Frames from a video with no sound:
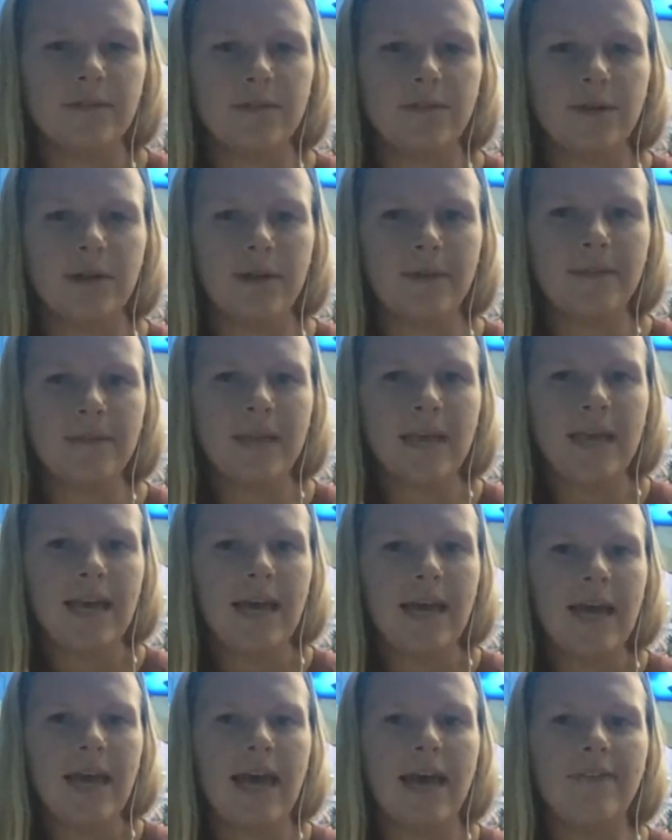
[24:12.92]
Cool.
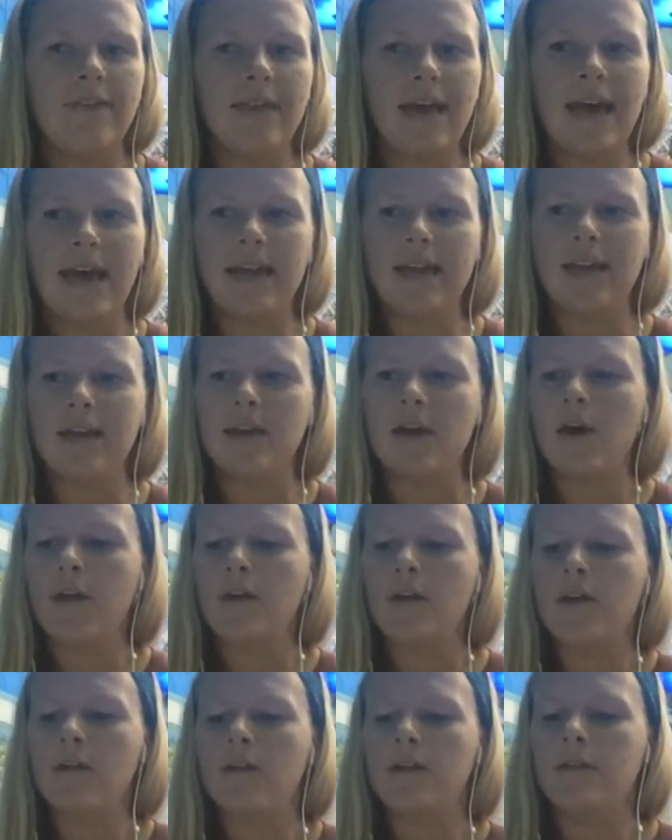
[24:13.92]
And then
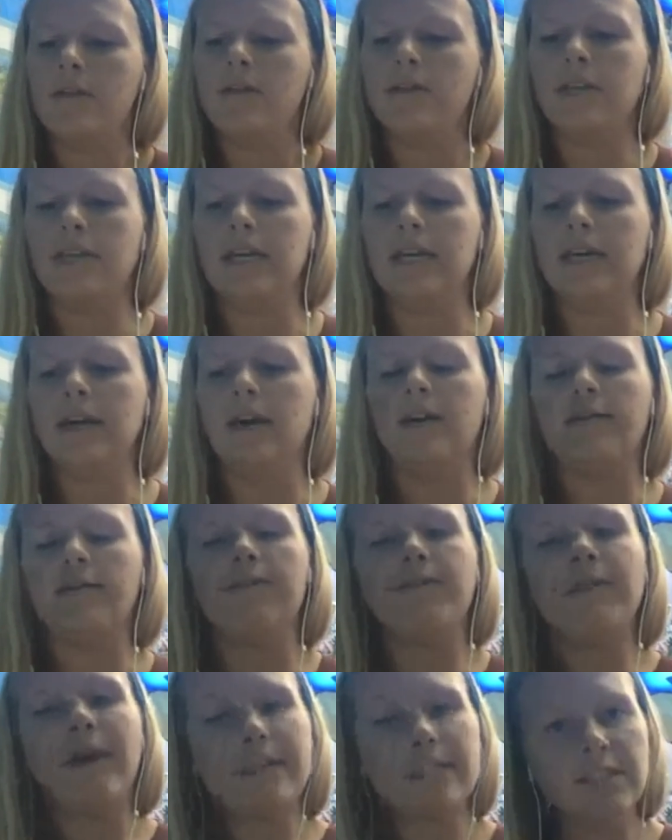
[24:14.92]
the
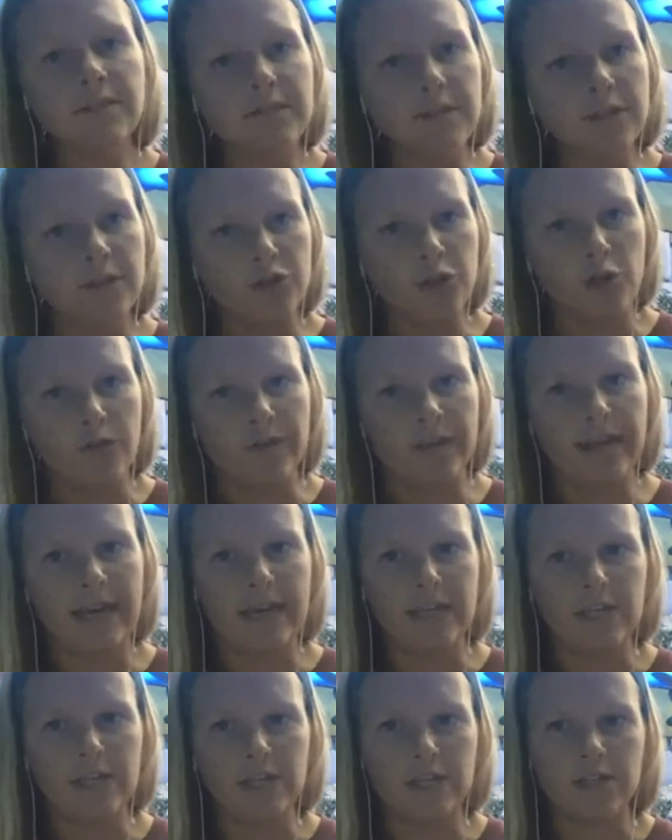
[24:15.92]
effect of
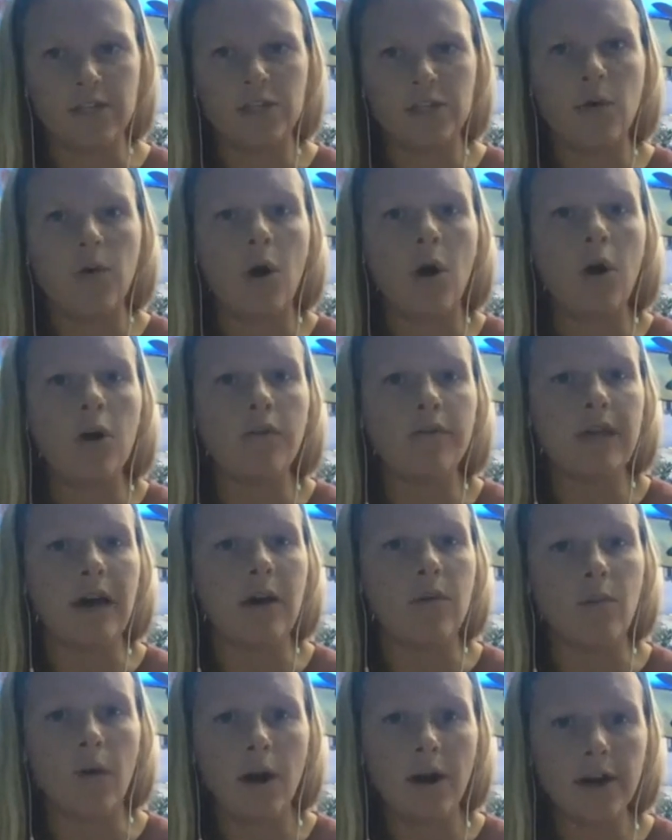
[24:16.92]
eutrophication, so all of
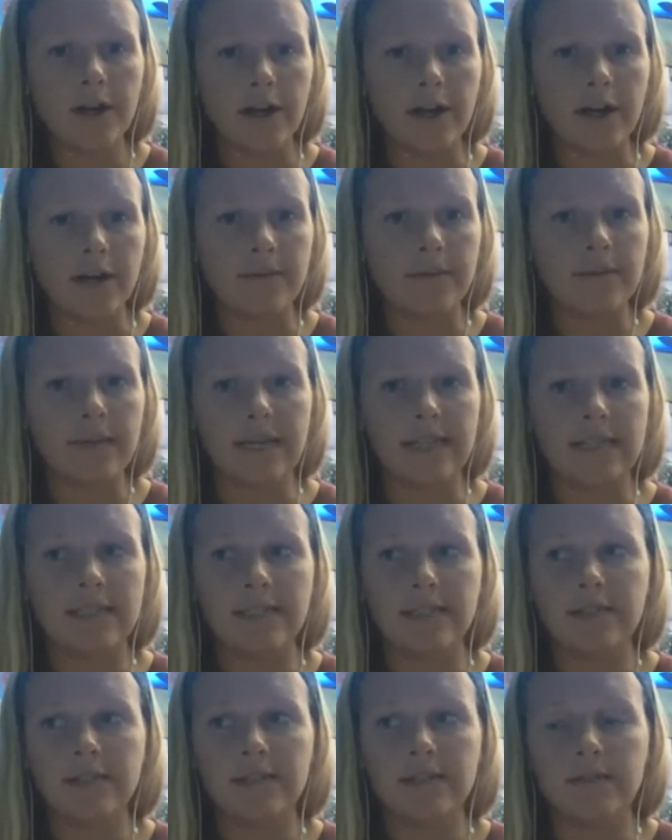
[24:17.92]
that water
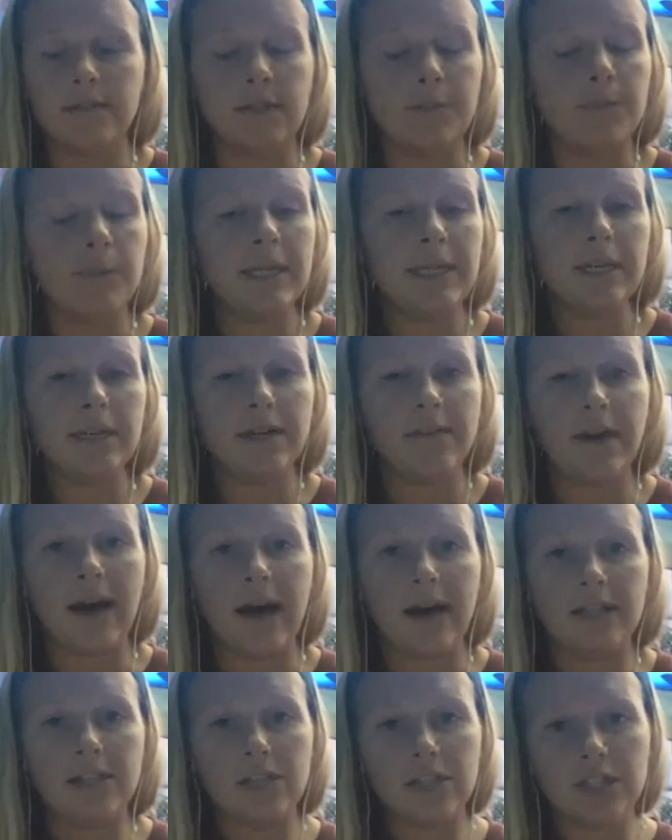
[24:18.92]
that's depleted of
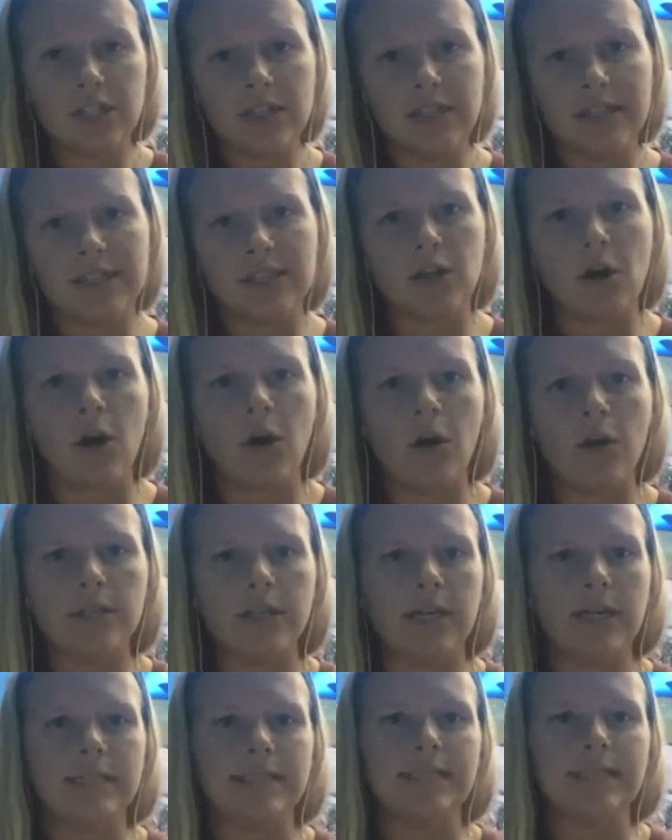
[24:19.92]
oxygen, is
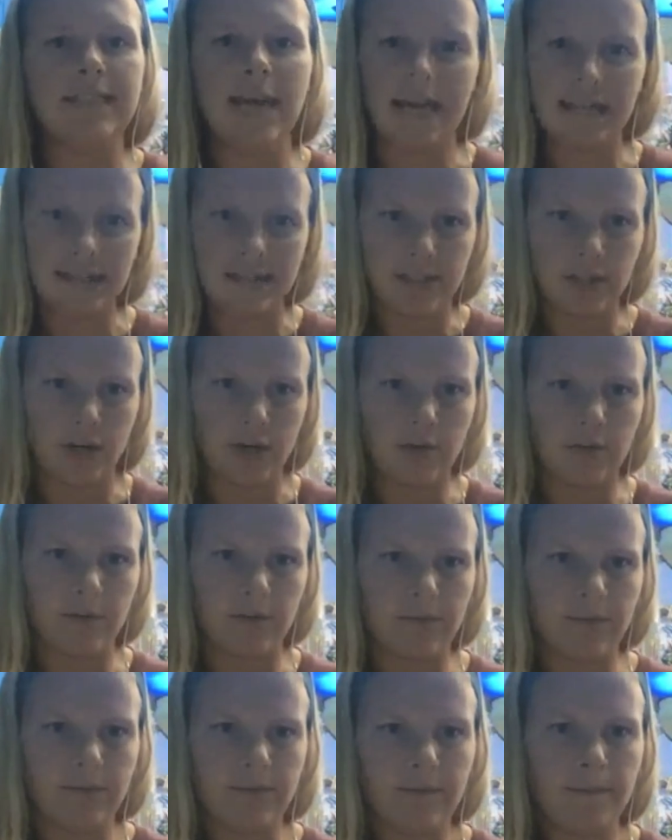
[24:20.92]
called a dead
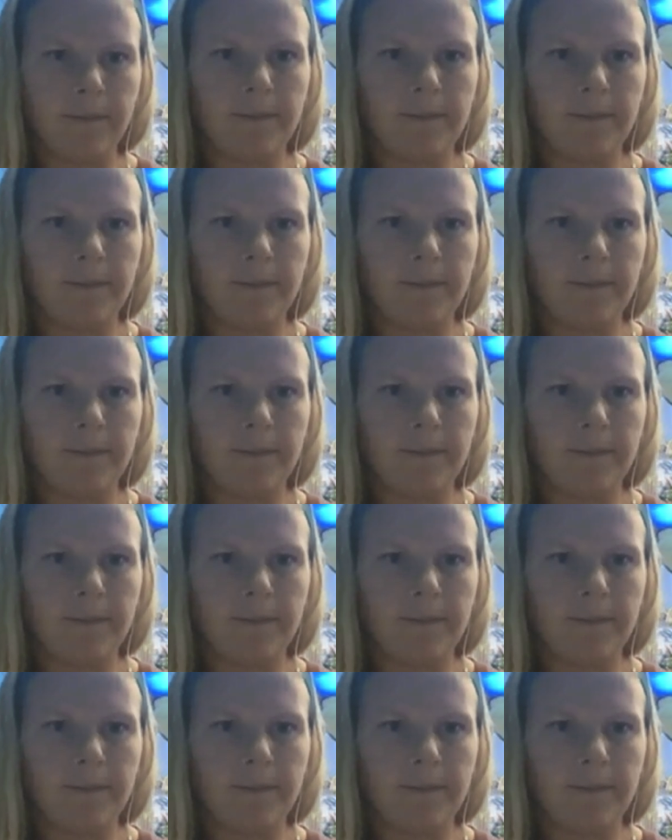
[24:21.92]
zone.